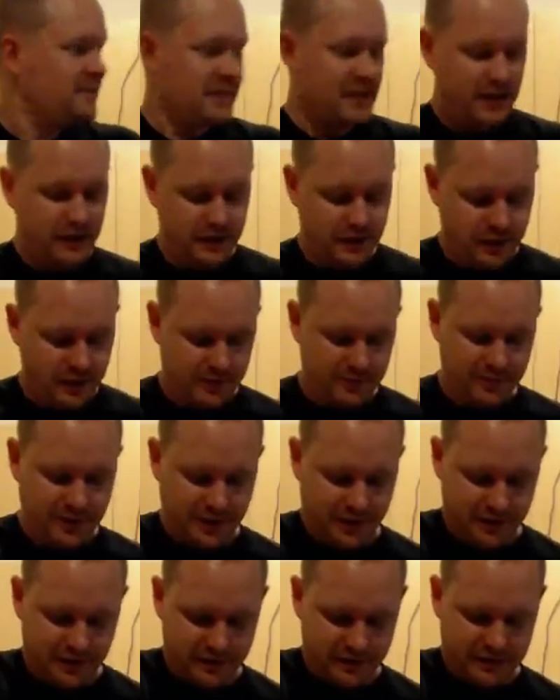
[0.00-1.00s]
you know, one of
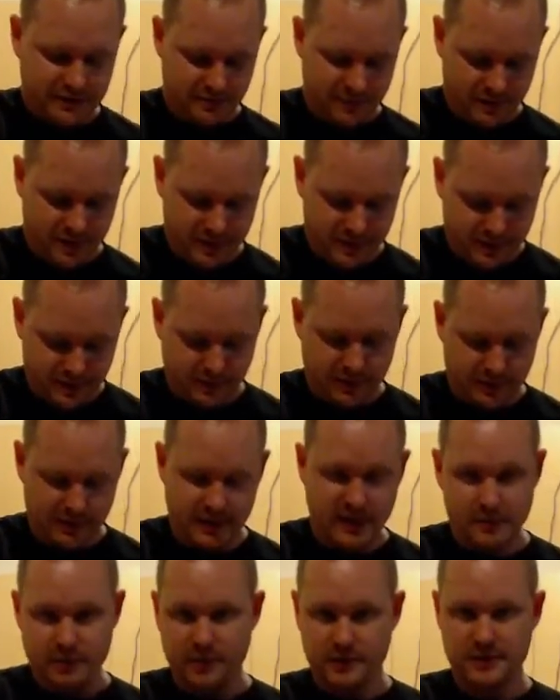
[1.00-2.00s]
those really, really
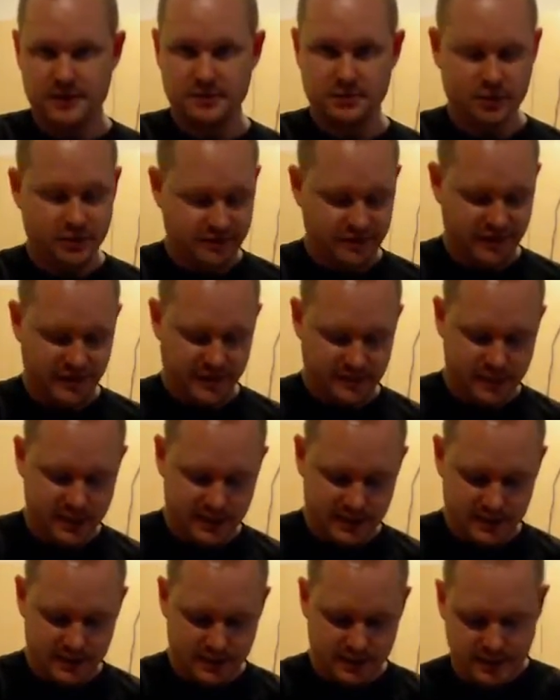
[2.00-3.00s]
impossible to fix
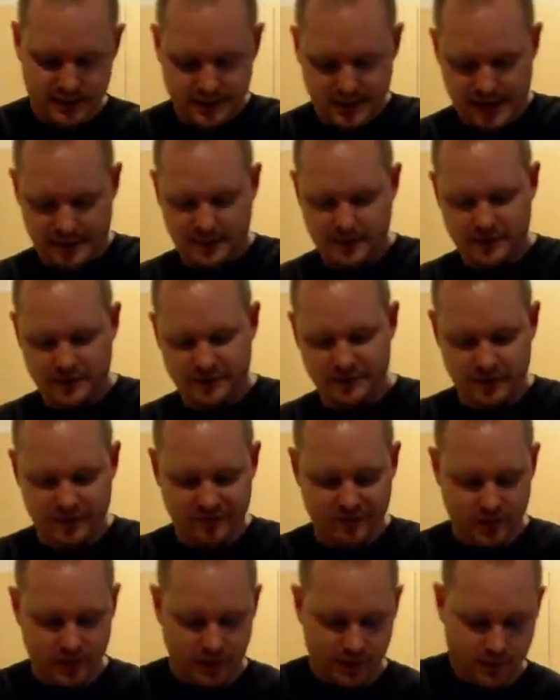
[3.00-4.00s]
bits that snapped off and went
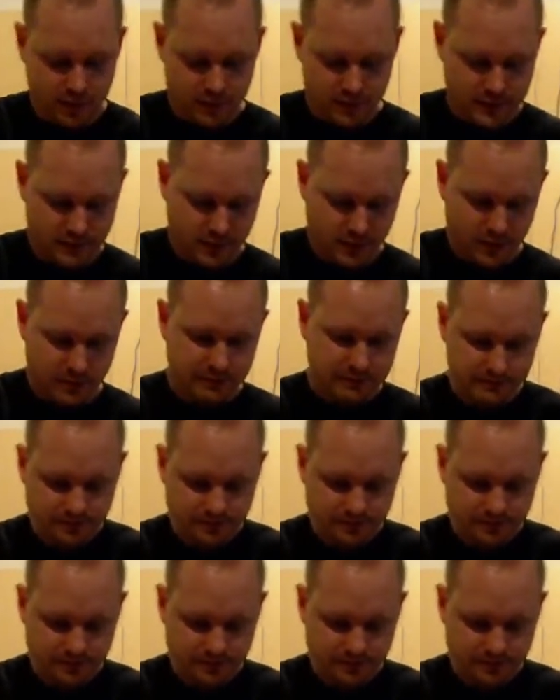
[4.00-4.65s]
flying across the room.